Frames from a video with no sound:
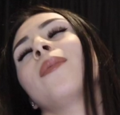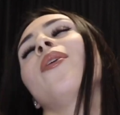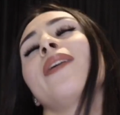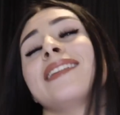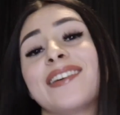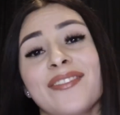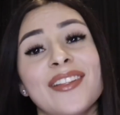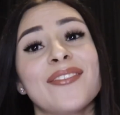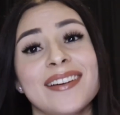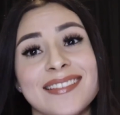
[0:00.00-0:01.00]
Oh, I
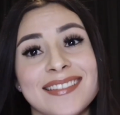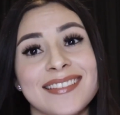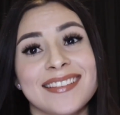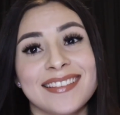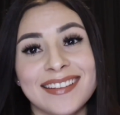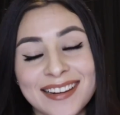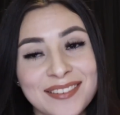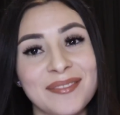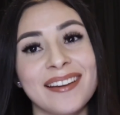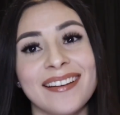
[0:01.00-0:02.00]
definitely was scared
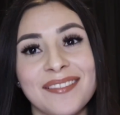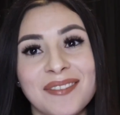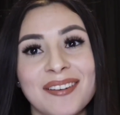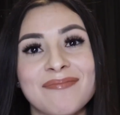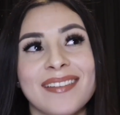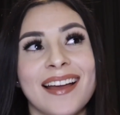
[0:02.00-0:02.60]
to be a young mom.